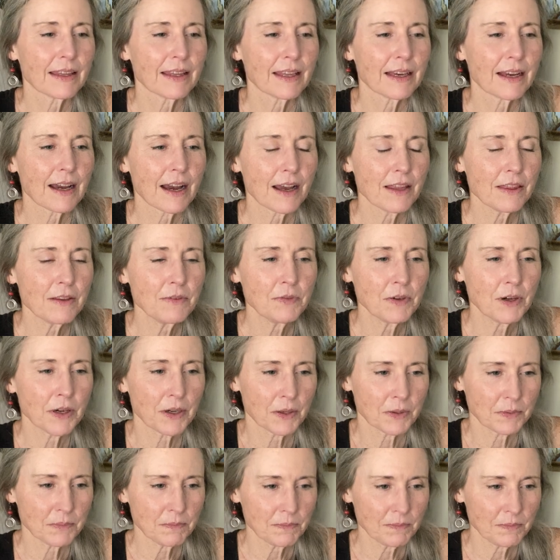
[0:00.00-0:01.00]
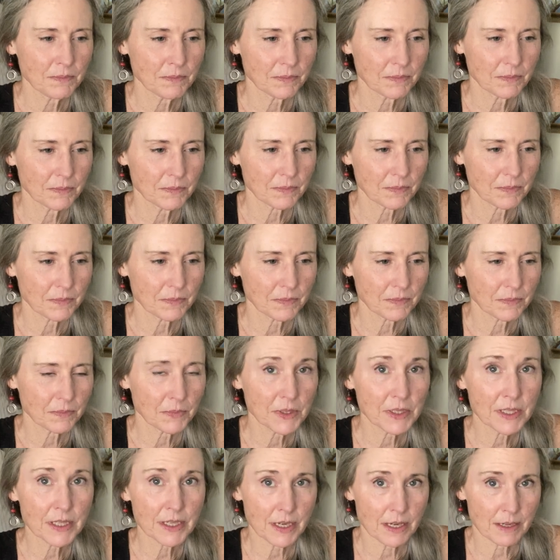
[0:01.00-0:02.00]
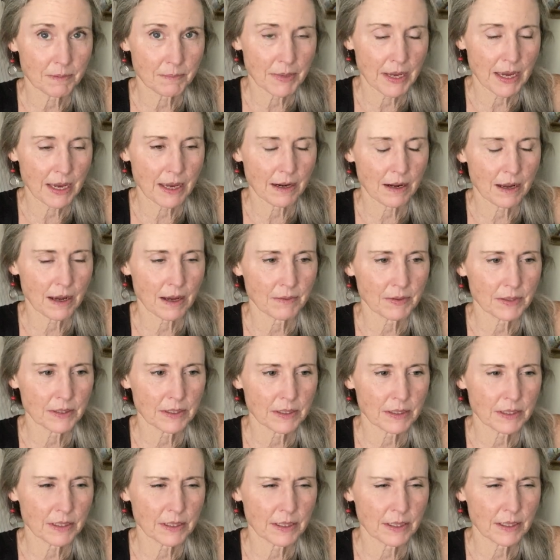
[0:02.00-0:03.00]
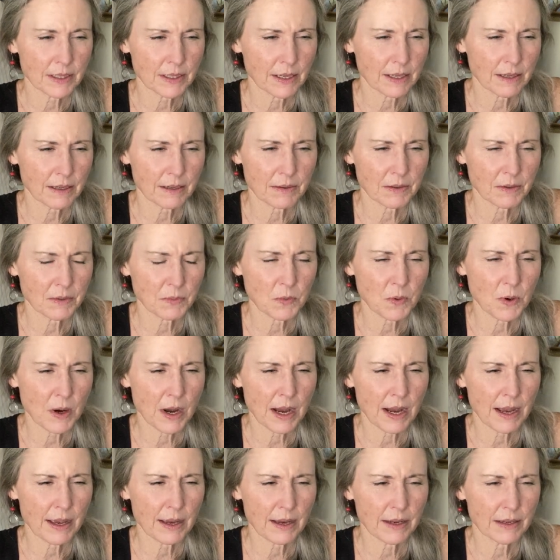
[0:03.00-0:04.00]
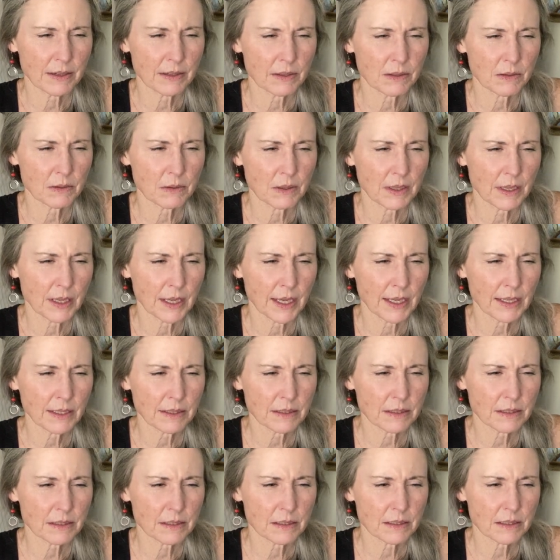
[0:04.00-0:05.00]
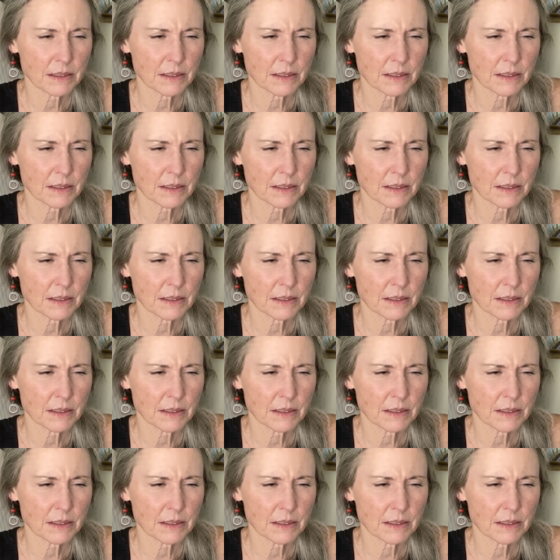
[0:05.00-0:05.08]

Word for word: guy on the phone was a young man, obviously. I don't know why I knew that.